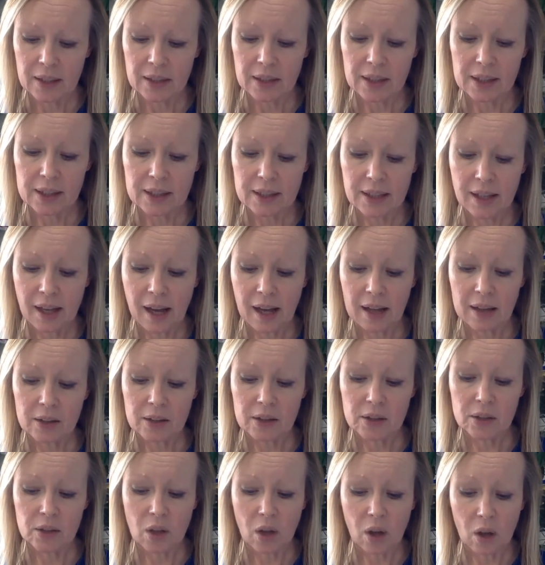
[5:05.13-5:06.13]
The
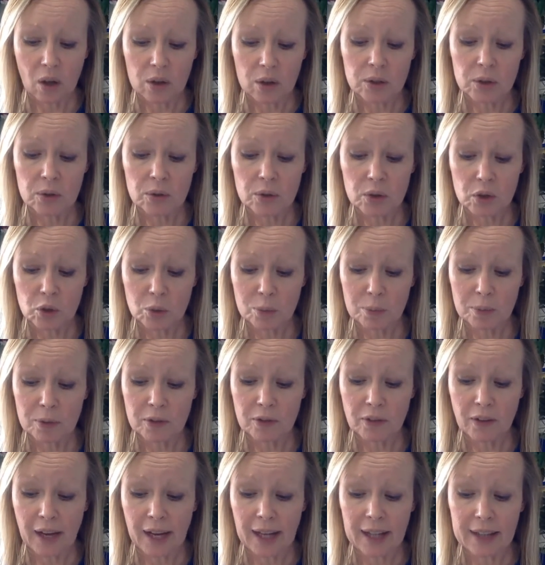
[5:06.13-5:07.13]
scholars also
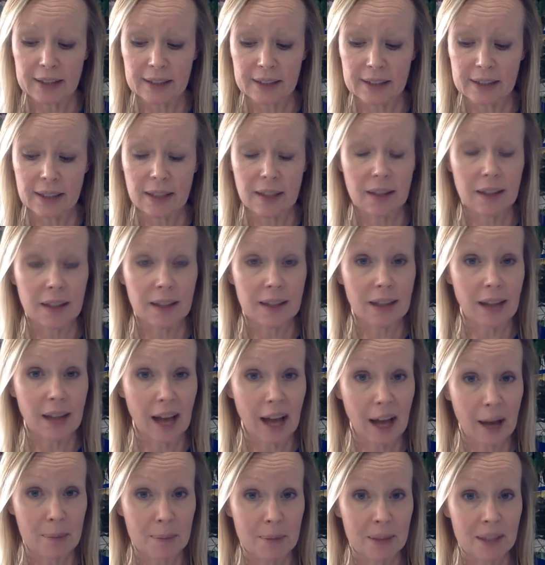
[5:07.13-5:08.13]
supervised the
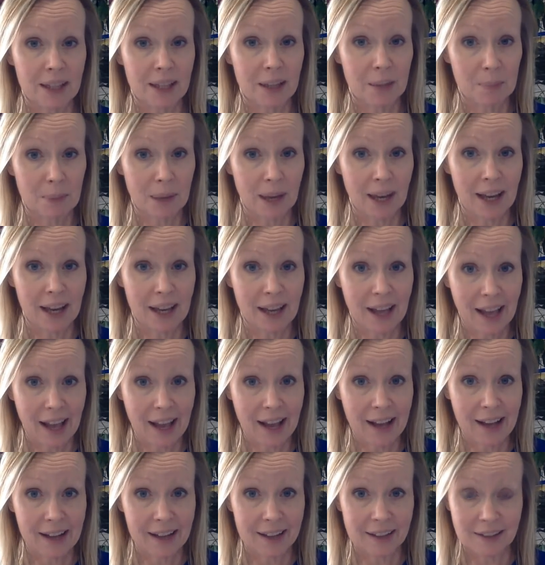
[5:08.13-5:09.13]
copying by
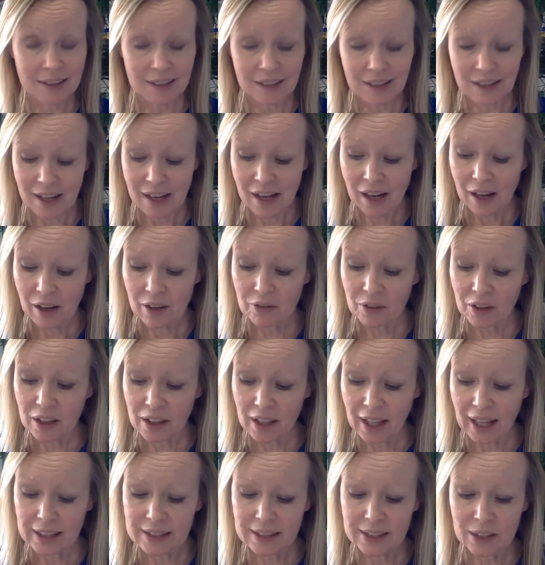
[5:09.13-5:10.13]
hand of
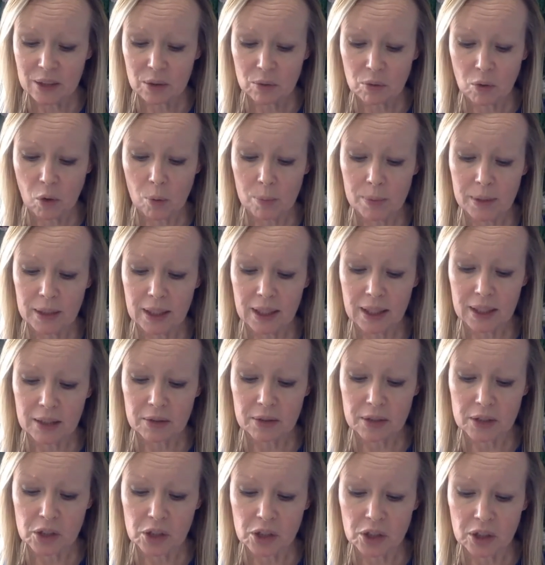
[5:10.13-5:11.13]
classic Roman
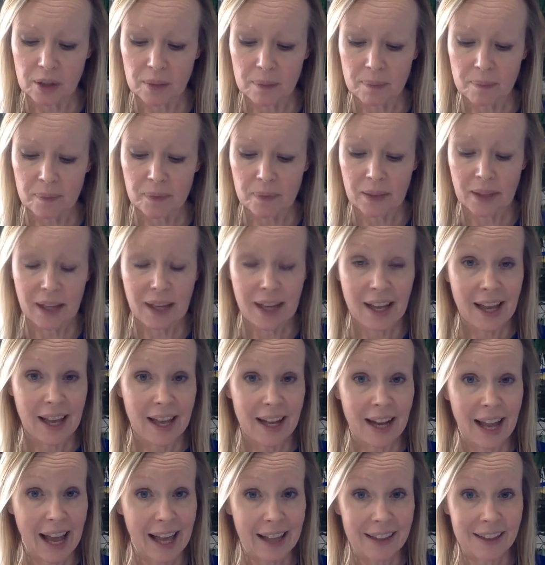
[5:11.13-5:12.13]
literature,
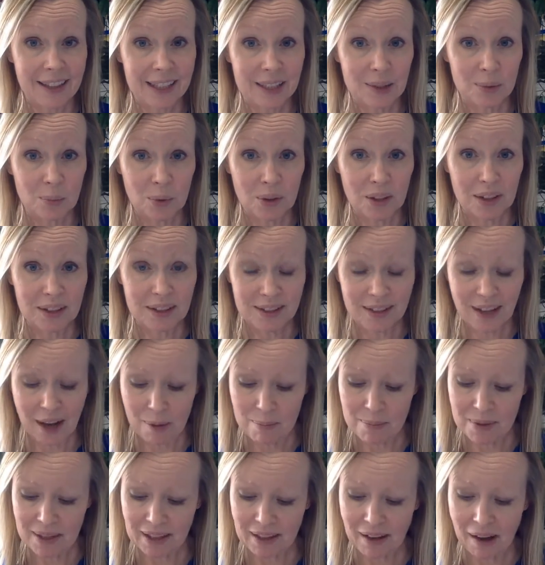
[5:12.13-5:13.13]
and had these works
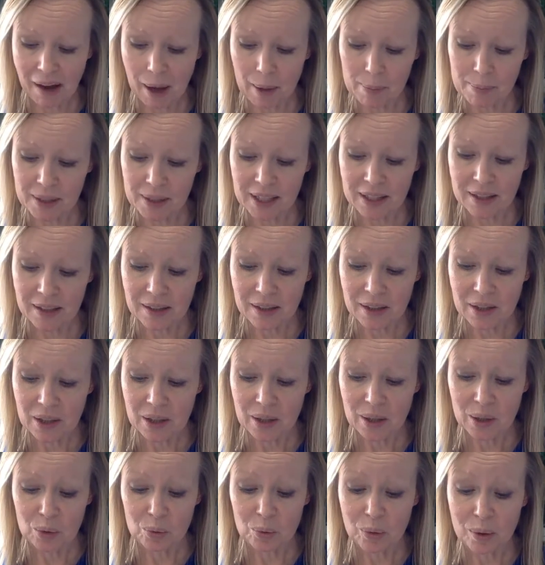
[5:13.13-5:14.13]
not been copied,
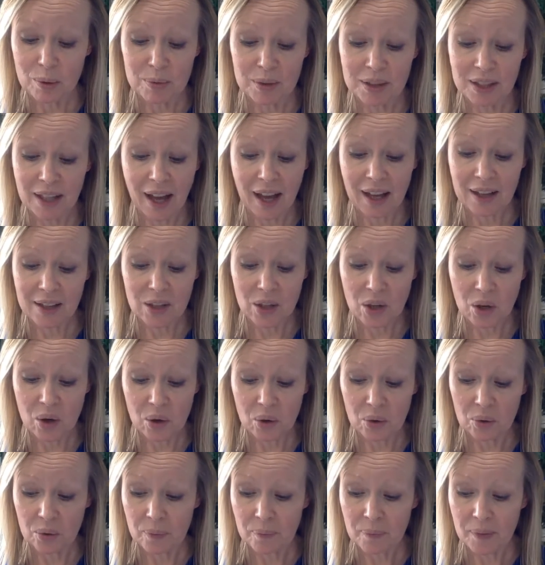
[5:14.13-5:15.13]
we would not
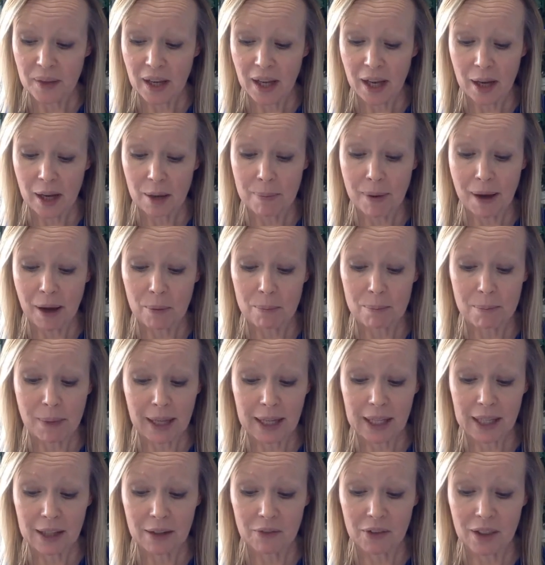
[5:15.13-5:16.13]
know about
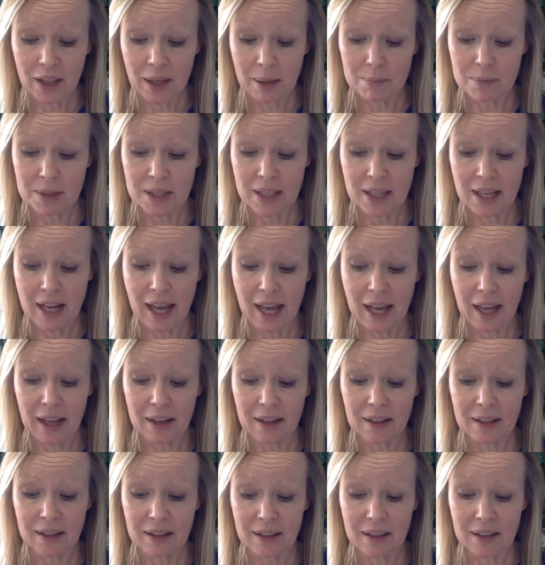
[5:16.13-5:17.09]
many of them today.